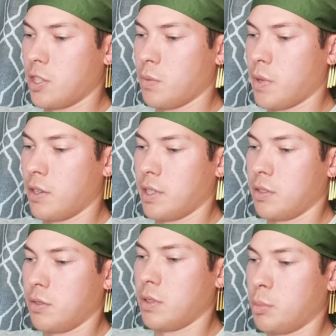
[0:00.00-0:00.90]
This is why I
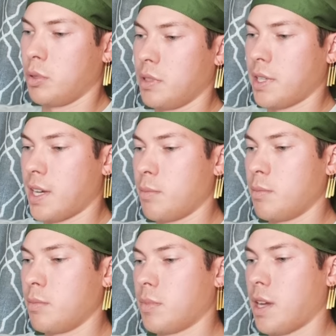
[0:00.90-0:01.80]
don't like doing the pull tab.
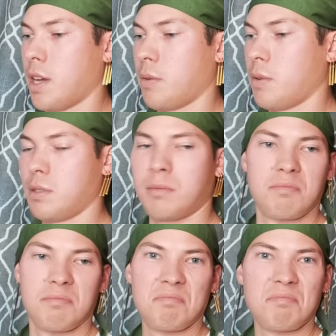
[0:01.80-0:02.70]
I always
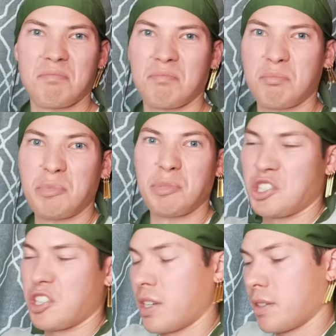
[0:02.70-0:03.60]

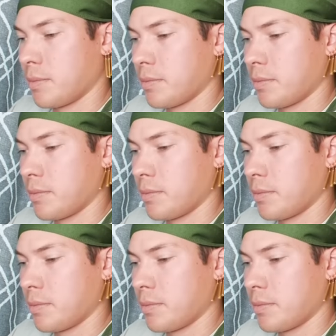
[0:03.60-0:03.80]
butcher it.